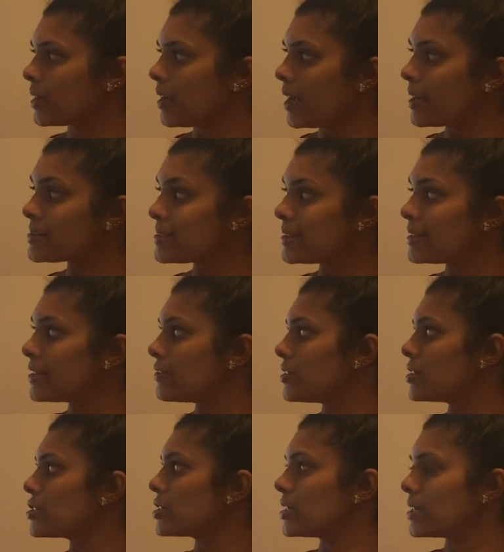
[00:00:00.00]
next
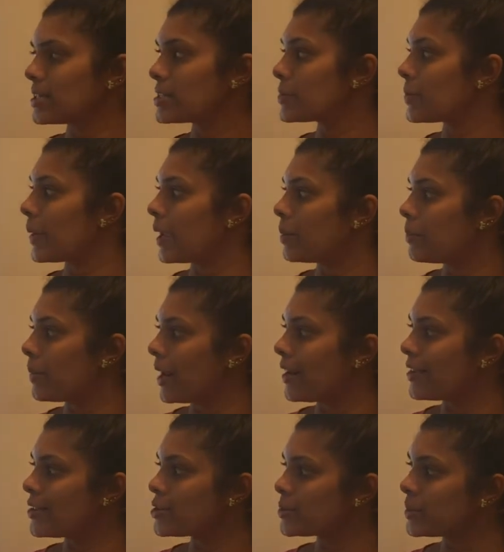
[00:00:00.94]
intervention is pain
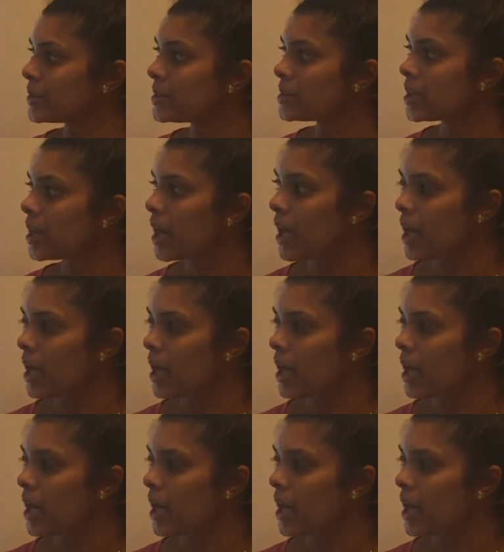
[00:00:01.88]
management.